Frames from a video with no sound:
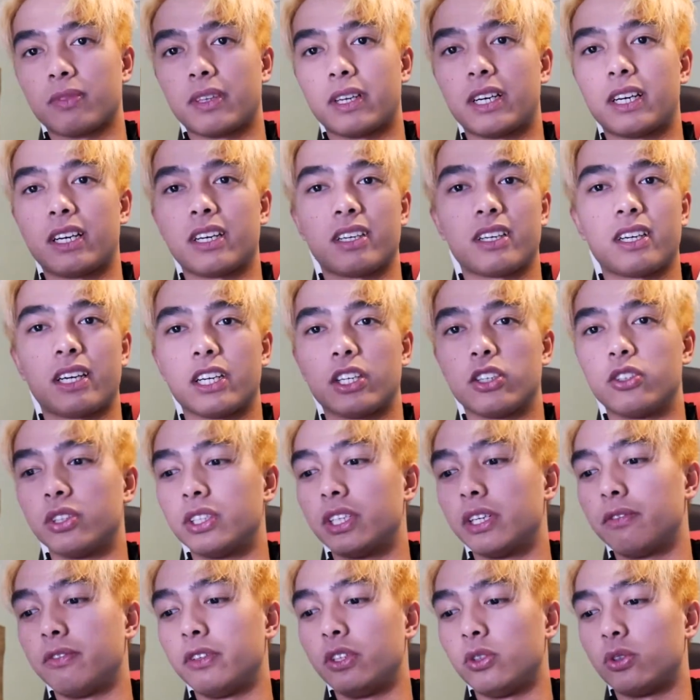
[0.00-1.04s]
Uh, I
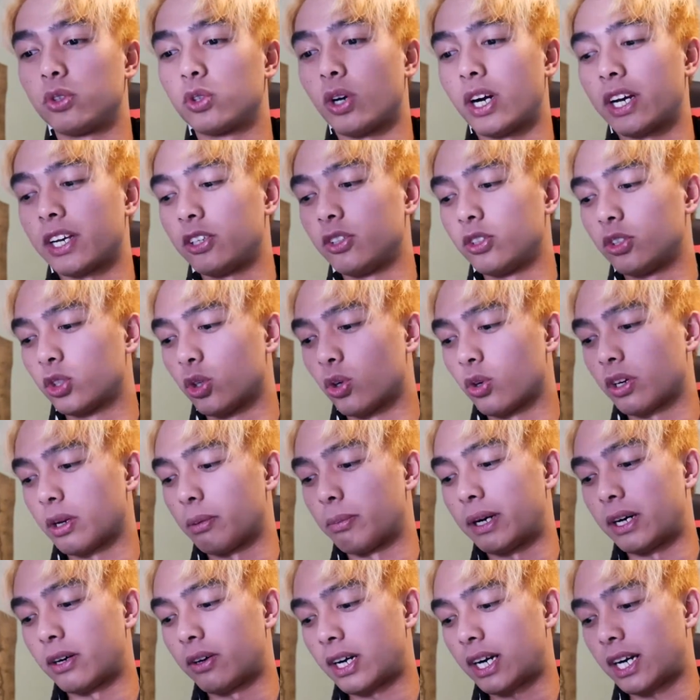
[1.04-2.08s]
could give you I could talk
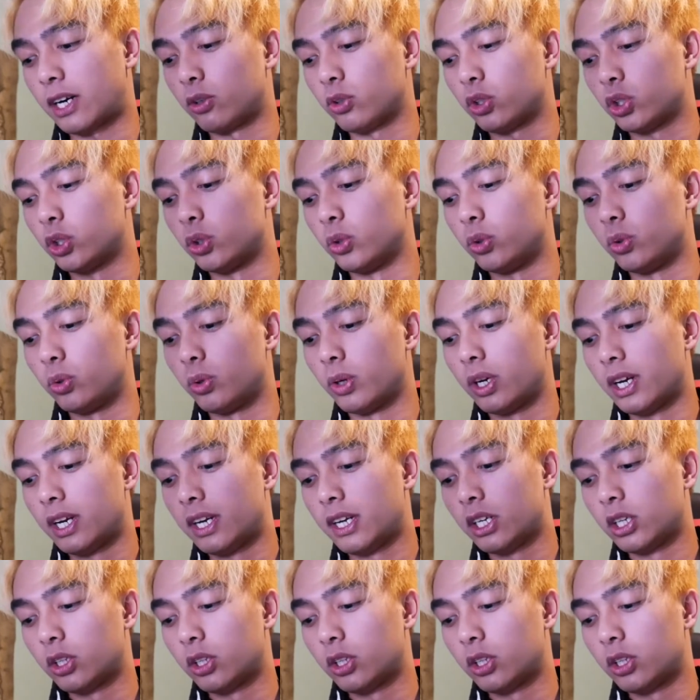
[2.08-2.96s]
about how to